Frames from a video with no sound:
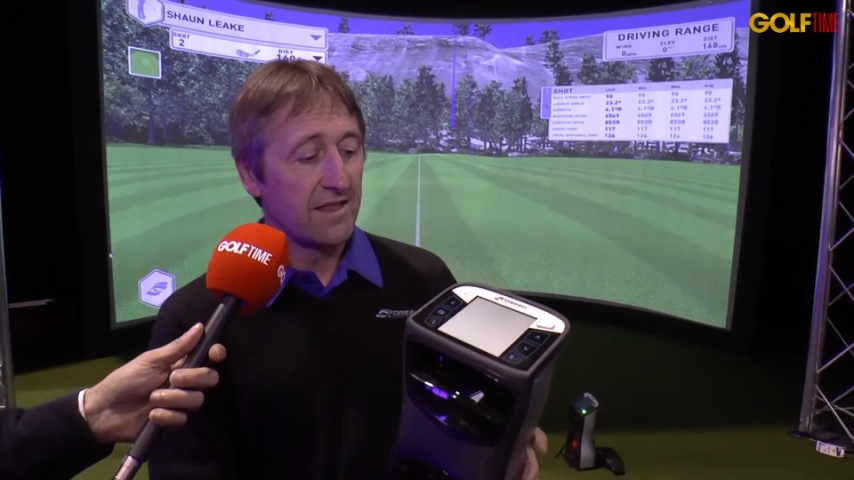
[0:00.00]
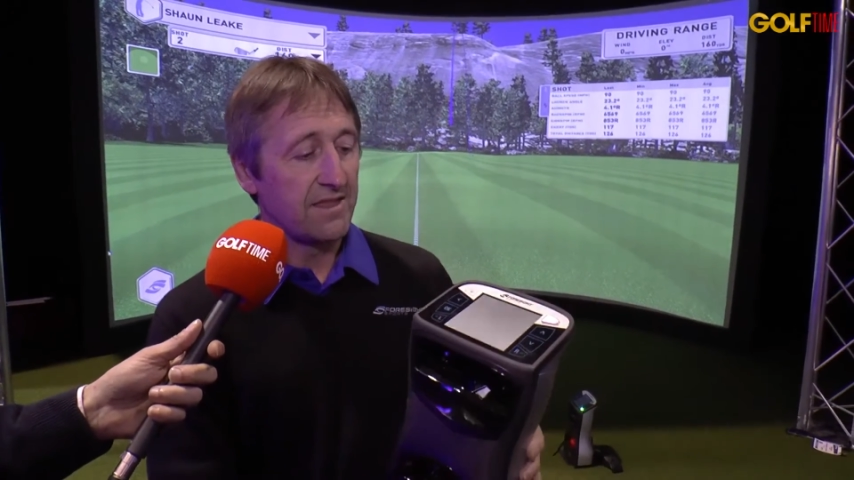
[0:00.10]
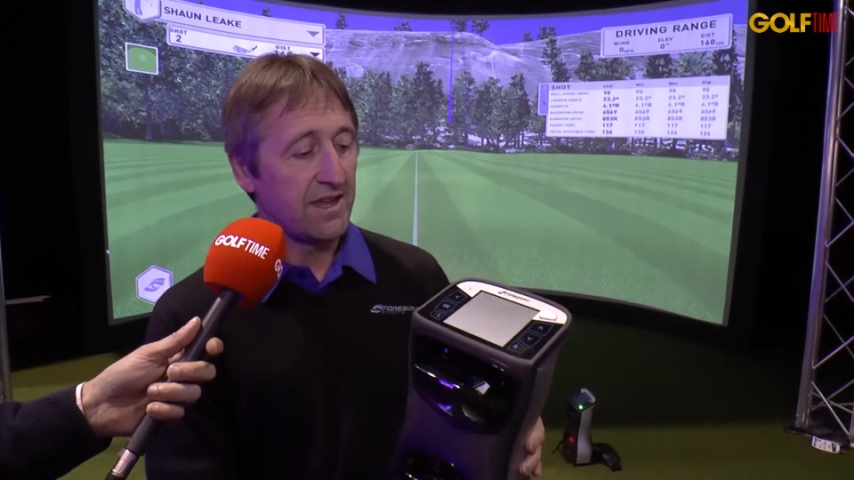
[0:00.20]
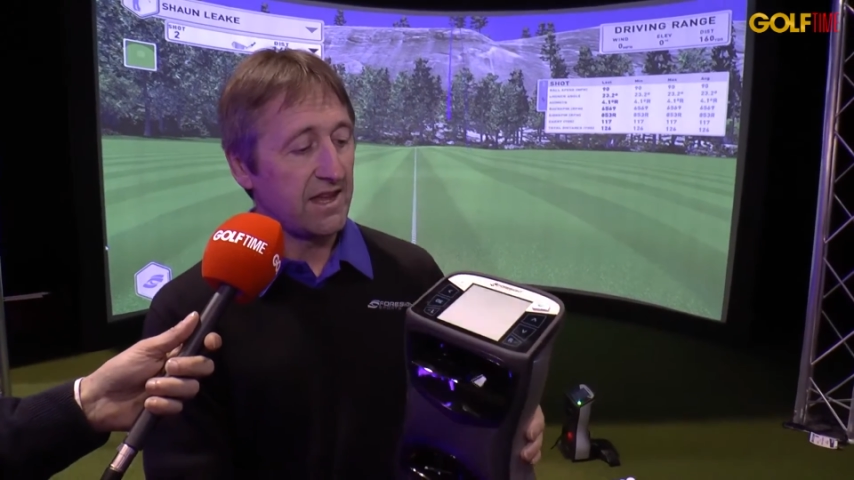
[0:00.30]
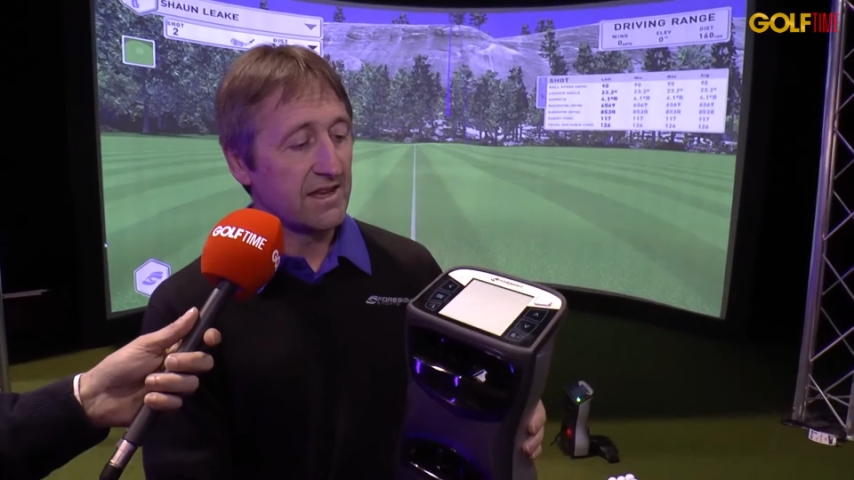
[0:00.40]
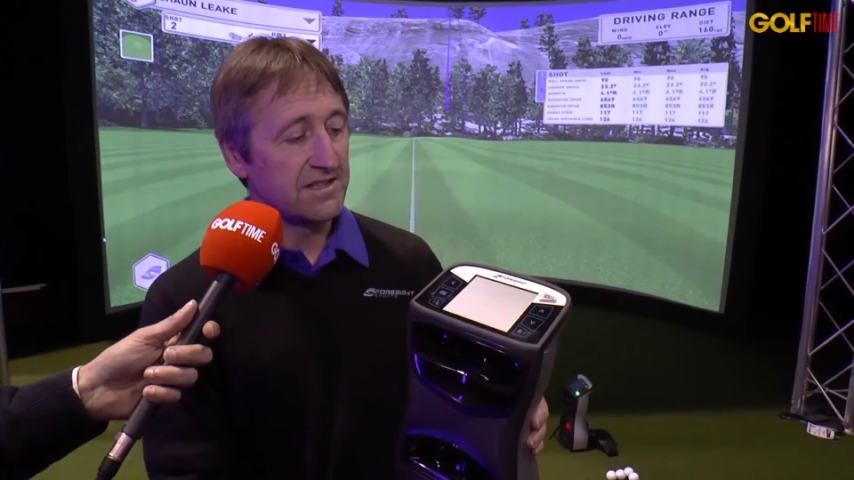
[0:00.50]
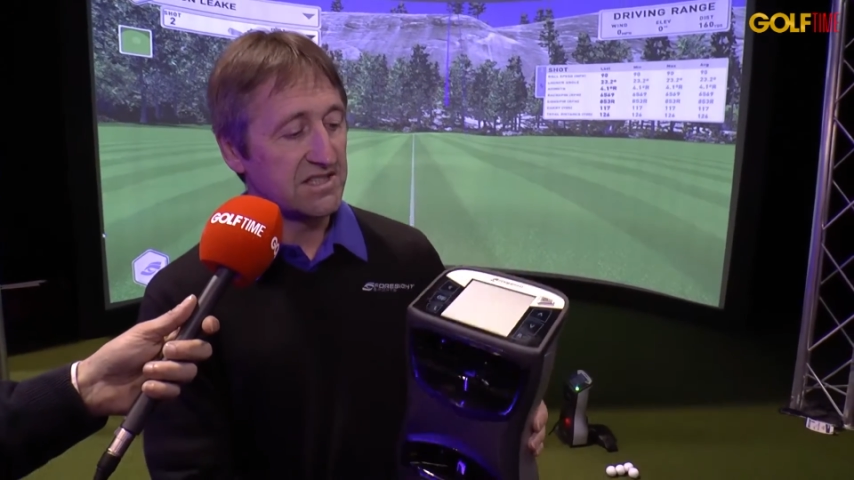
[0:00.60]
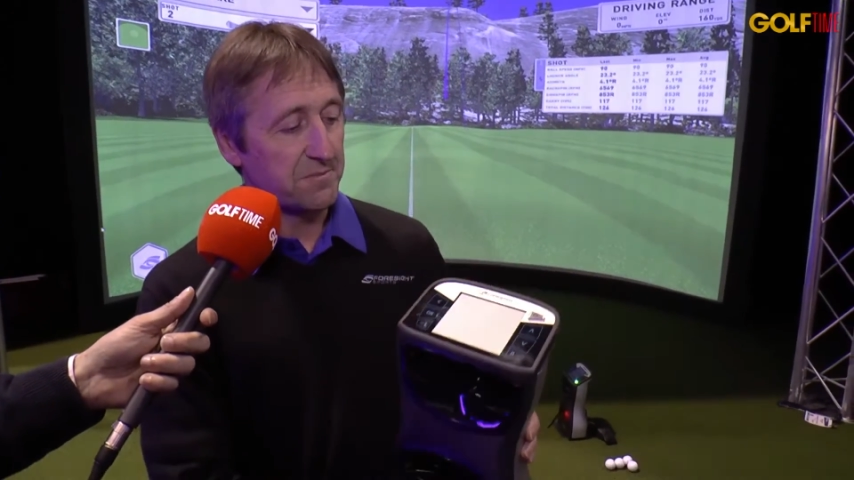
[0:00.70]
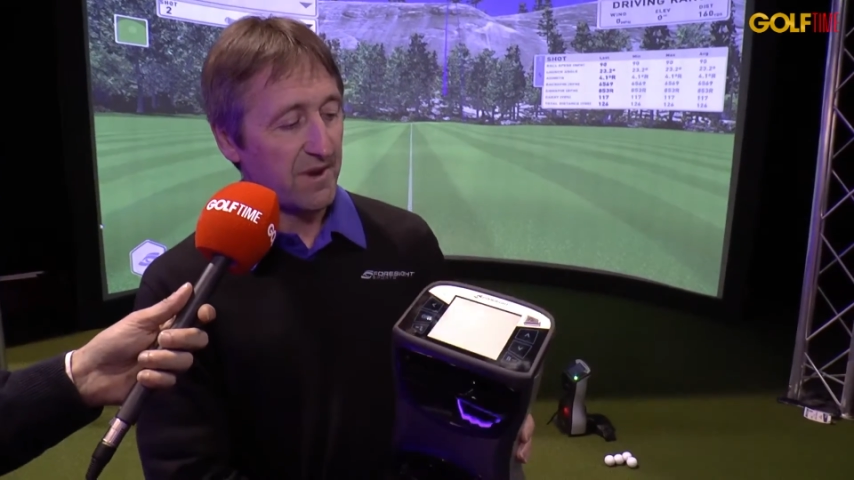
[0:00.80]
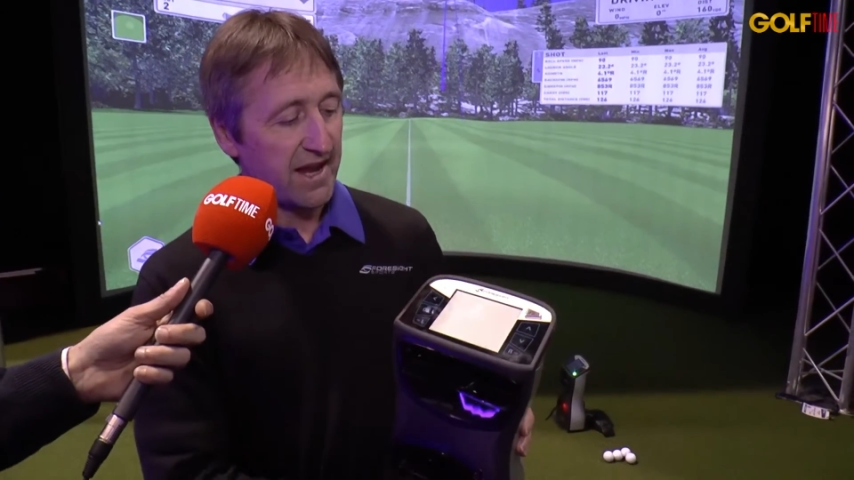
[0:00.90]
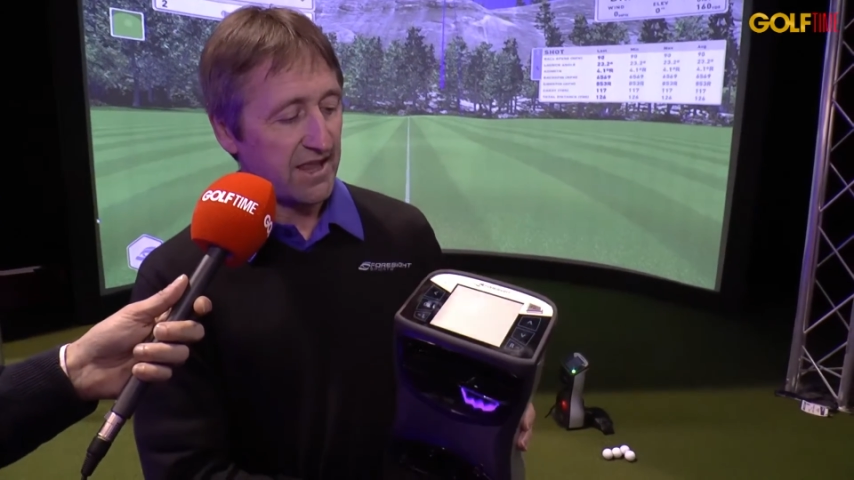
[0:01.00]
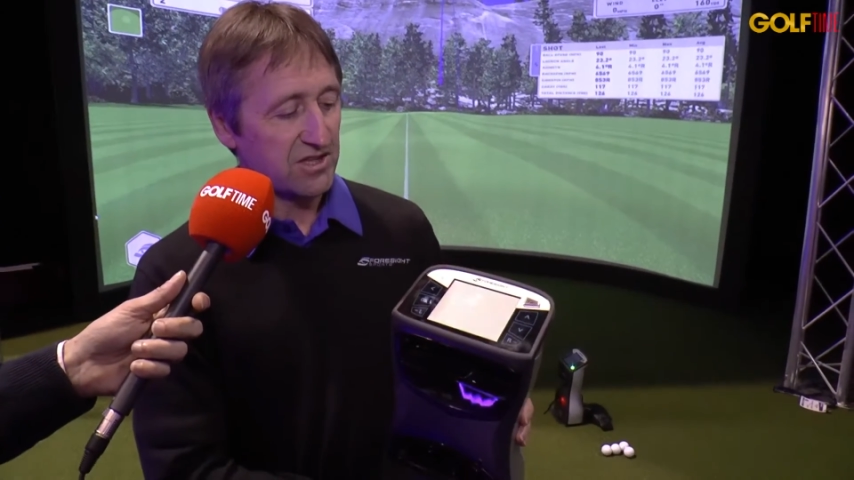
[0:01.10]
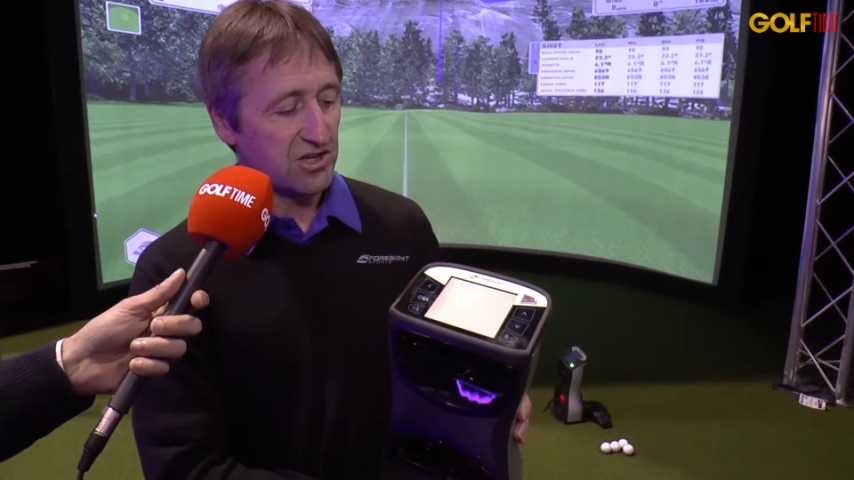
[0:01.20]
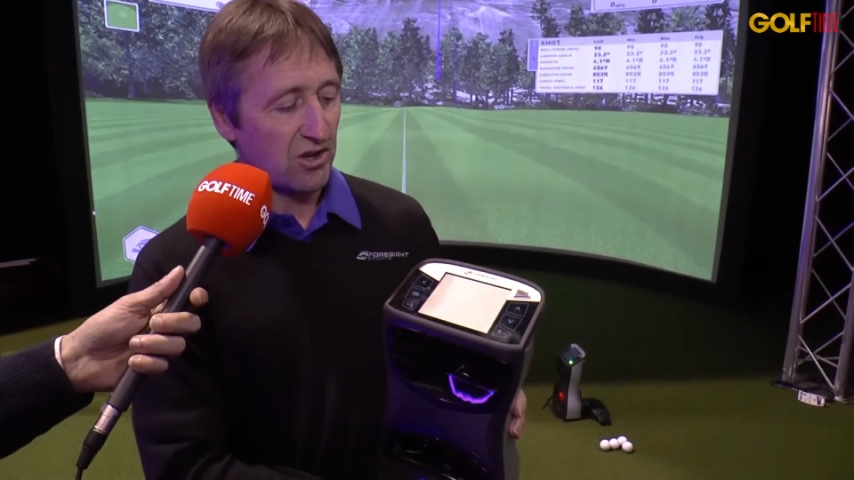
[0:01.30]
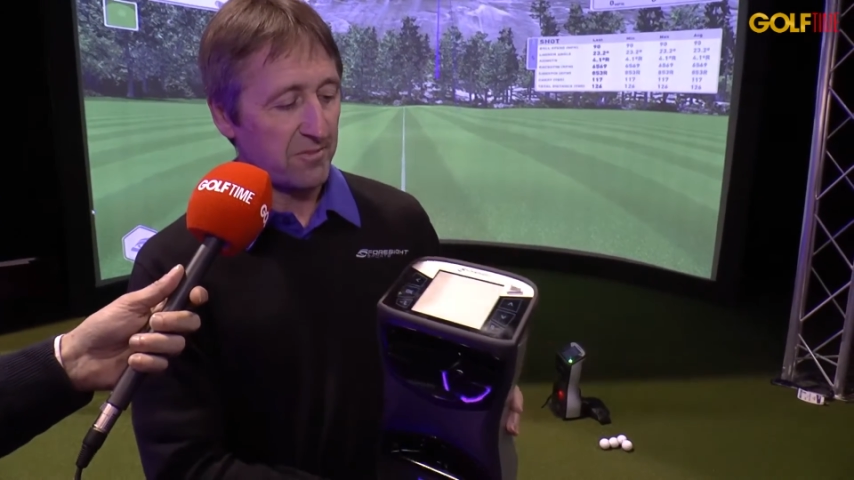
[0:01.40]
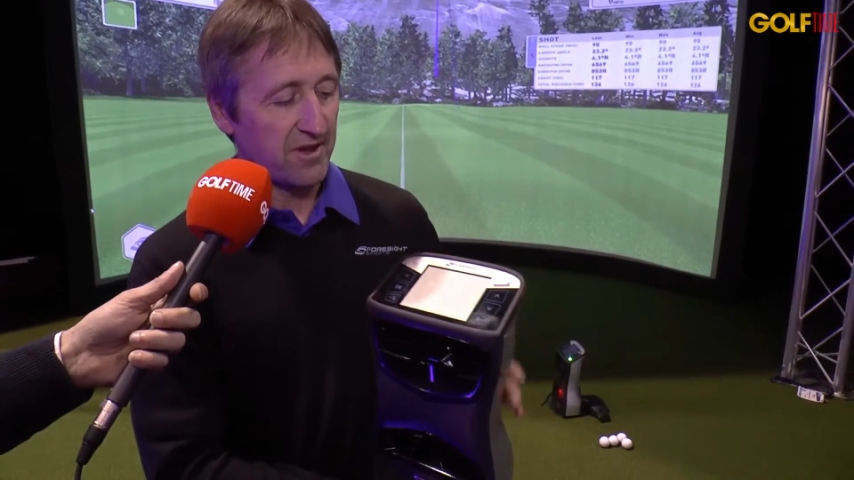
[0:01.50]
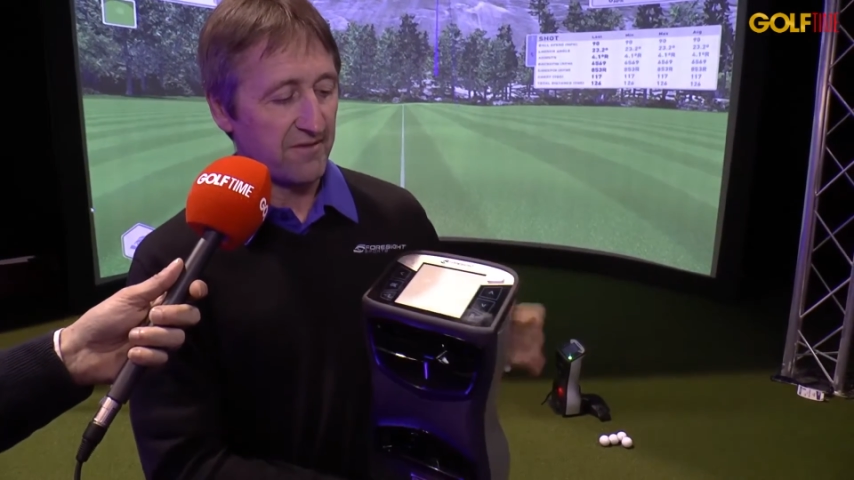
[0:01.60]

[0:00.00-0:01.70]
The display at the top,